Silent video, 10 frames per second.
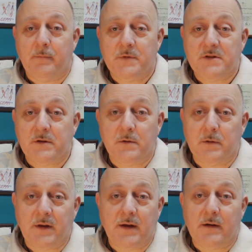So we
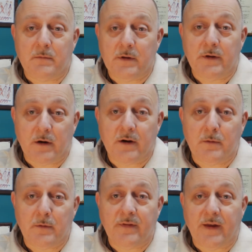can't really argue
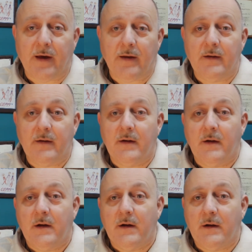with that.
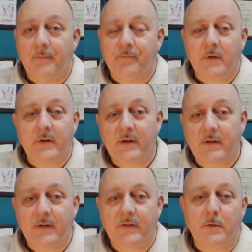None
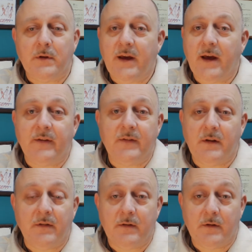of this really has
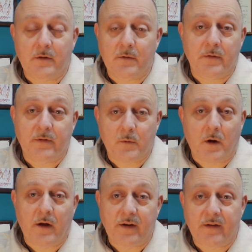anything to do with the
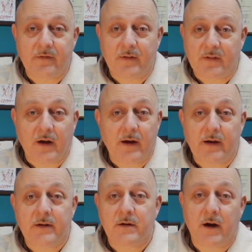quality of
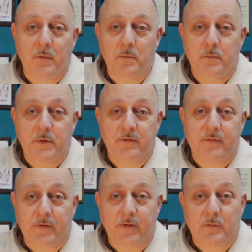design or how
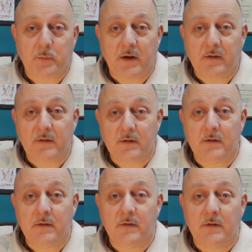beautiful the space
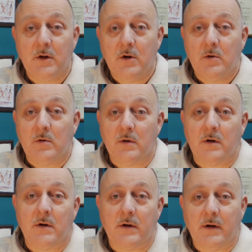is,
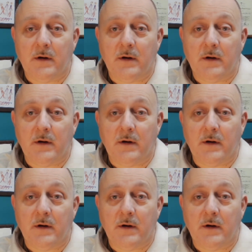or